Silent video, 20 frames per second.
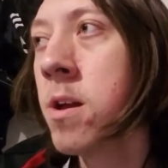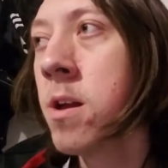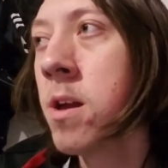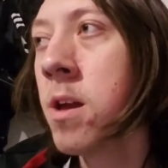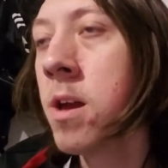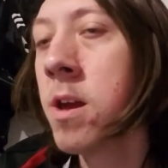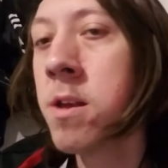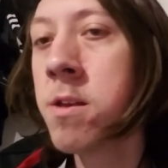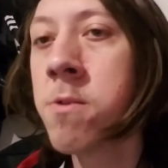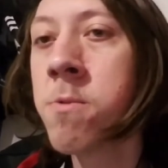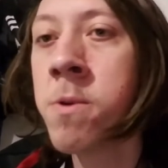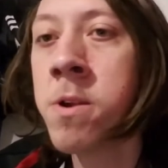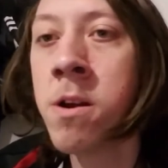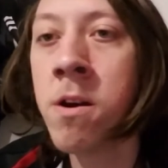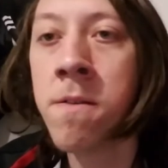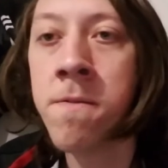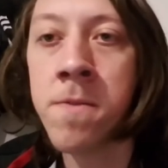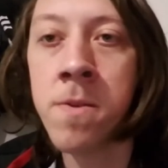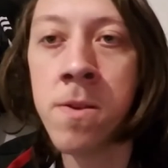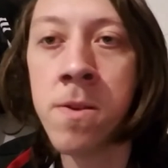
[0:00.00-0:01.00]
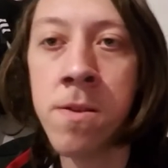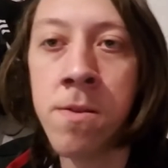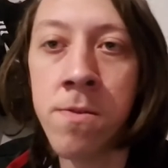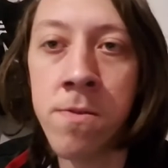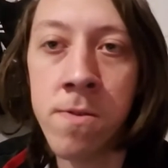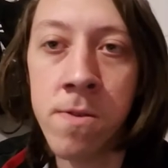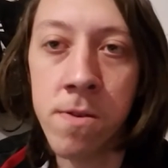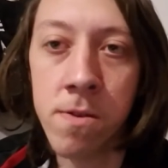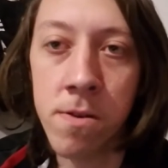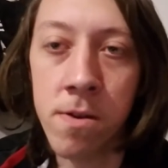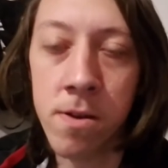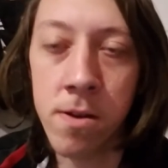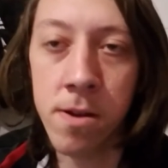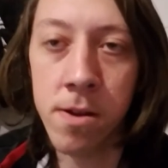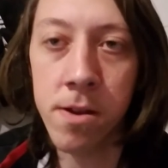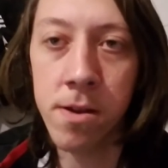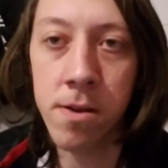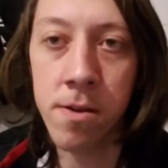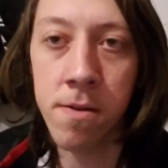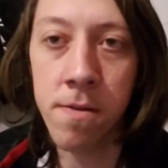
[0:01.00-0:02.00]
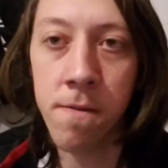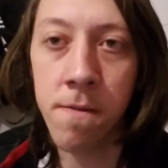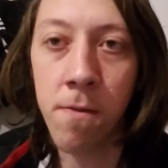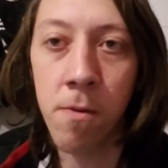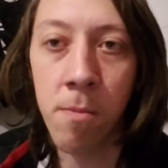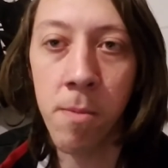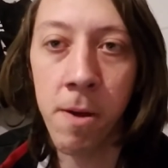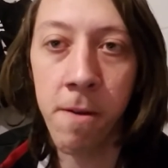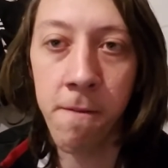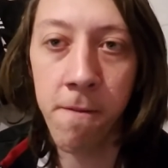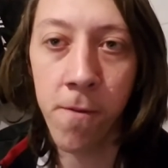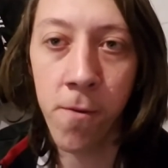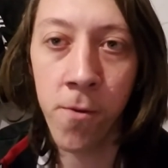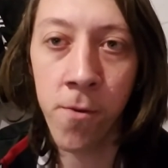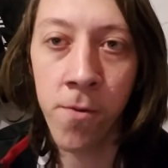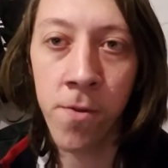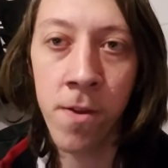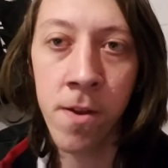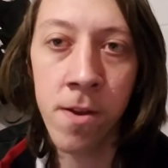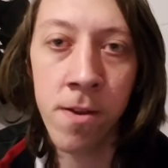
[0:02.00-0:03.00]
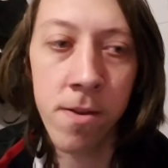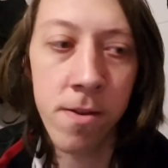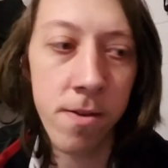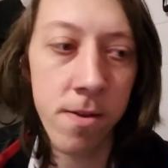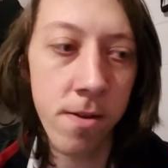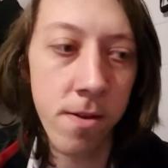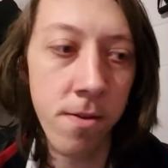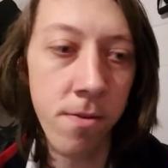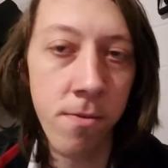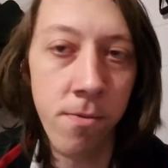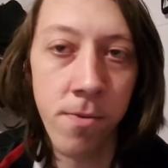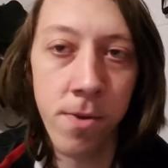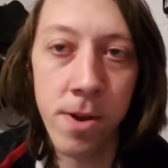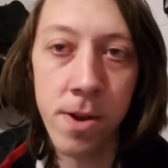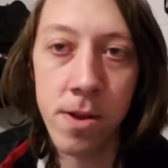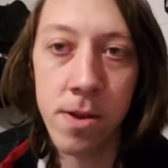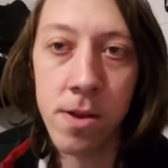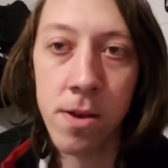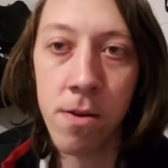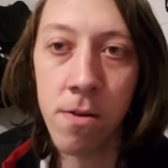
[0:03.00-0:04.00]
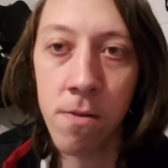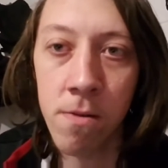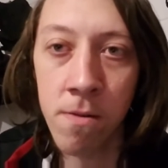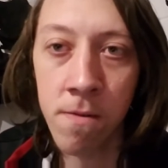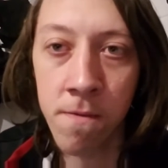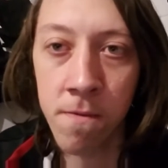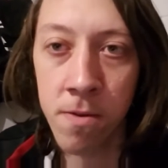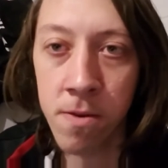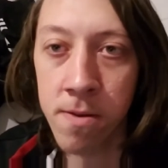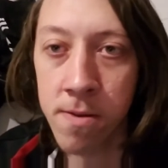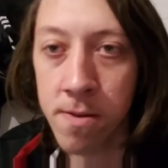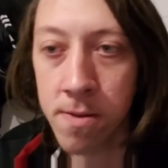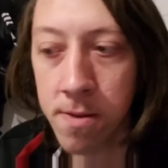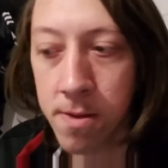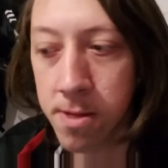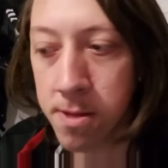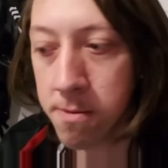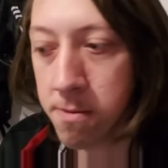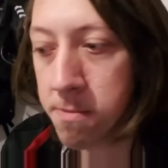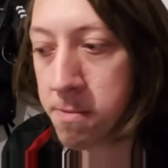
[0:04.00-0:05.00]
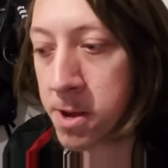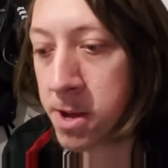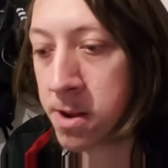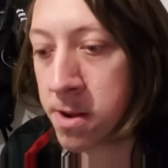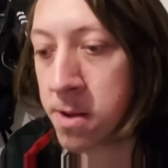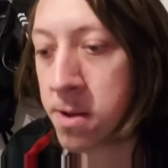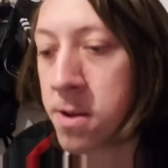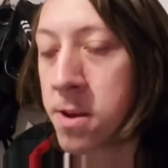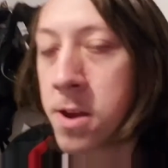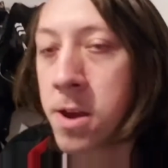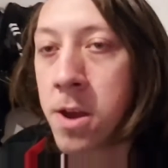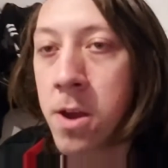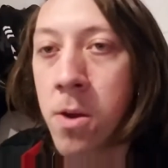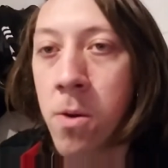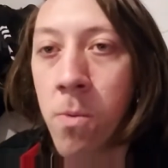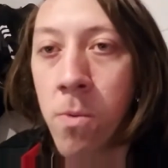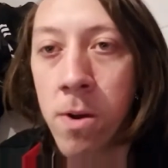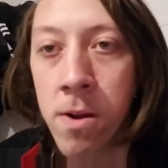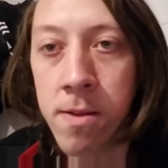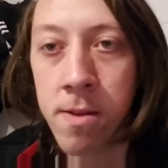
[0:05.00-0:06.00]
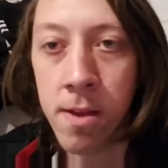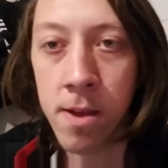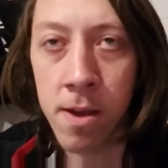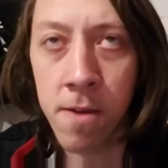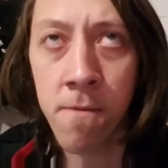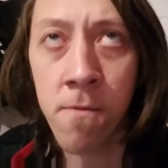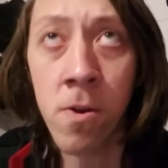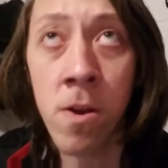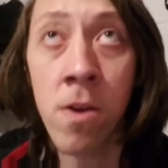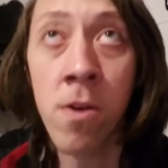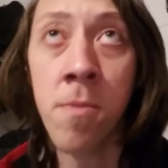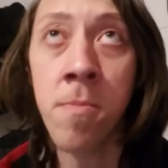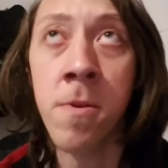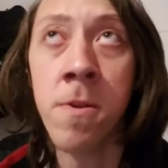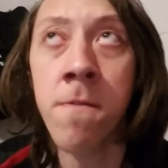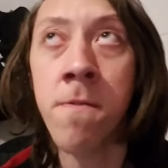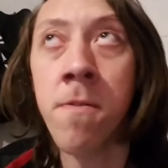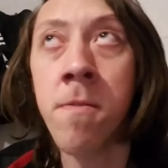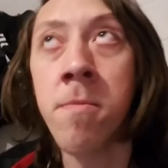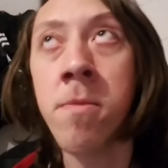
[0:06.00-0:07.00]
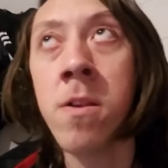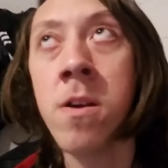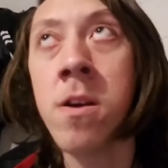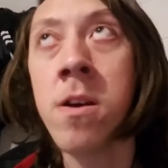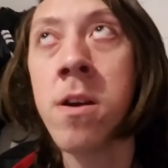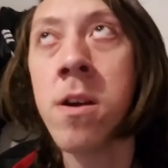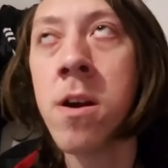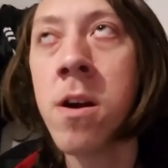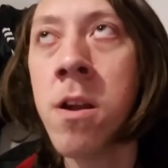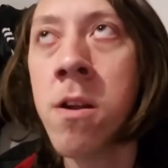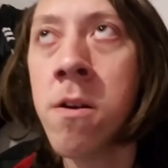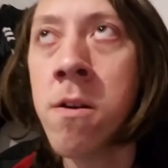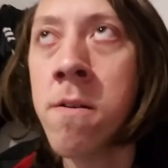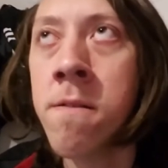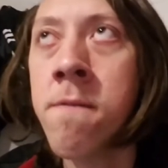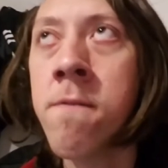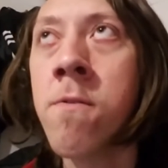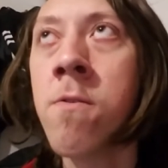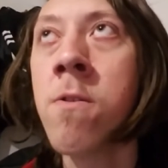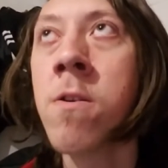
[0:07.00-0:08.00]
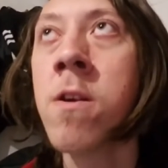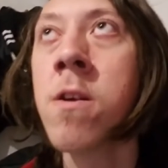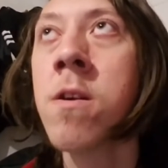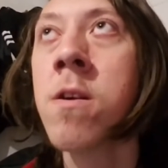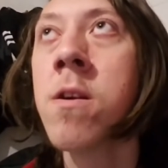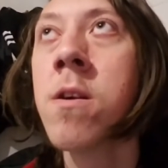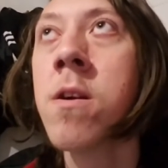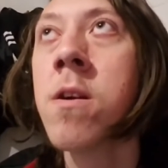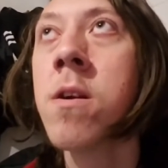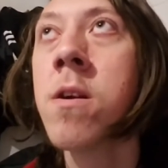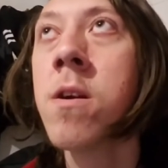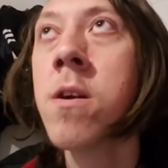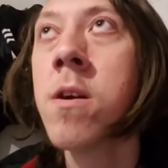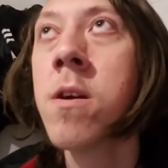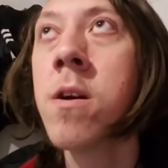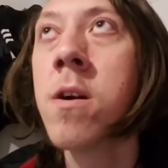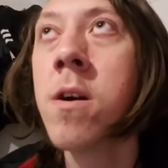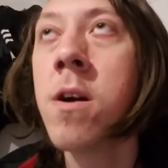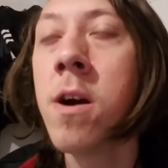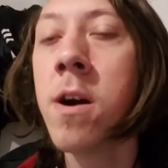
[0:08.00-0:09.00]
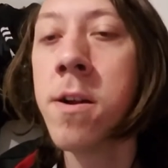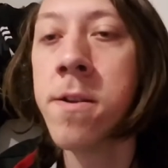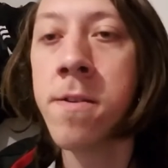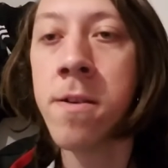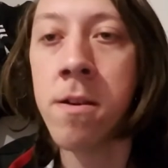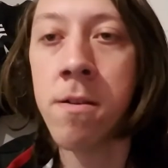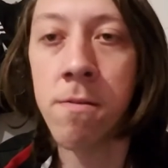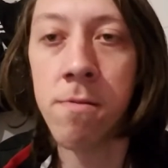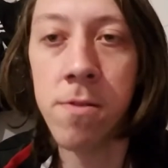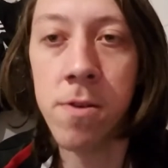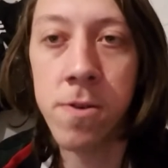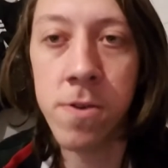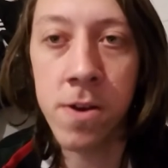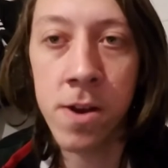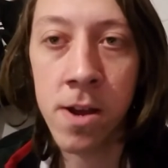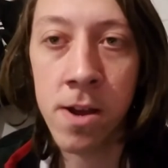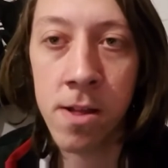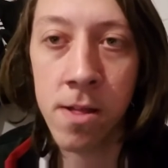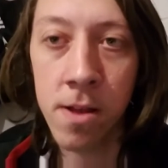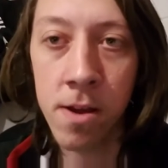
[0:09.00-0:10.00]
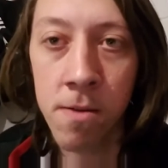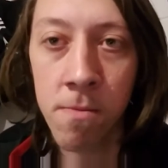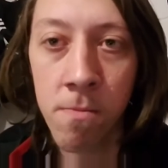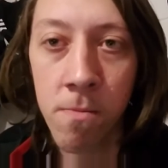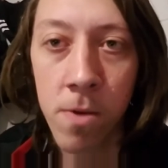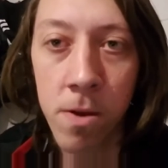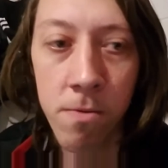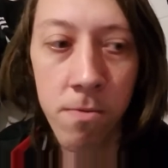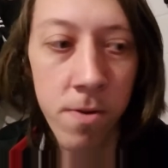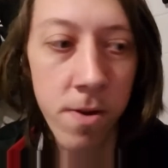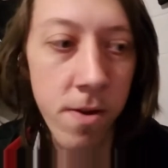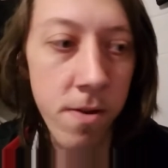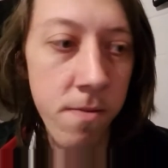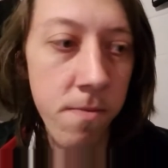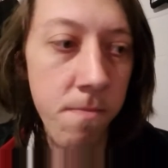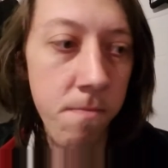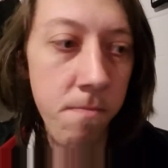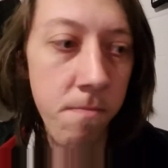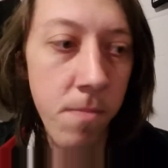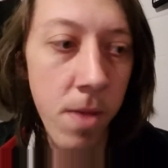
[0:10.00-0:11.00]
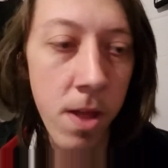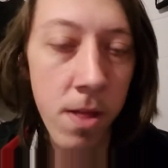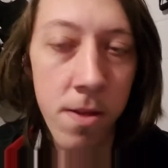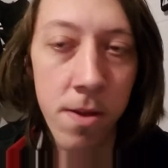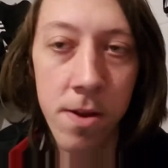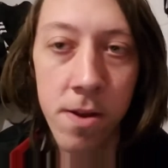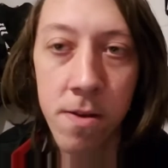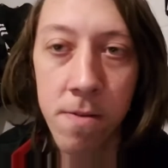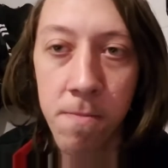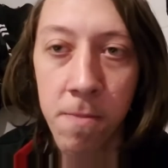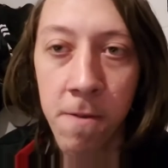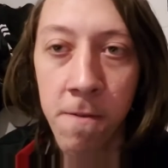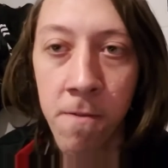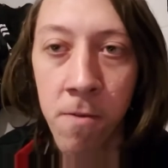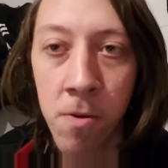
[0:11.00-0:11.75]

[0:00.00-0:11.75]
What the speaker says: ace queen off is too strong to four bet fold, so we just call versus the three bet. Whereas like if we open from the cutoff or hijack or low jack, then we would just mainly just be four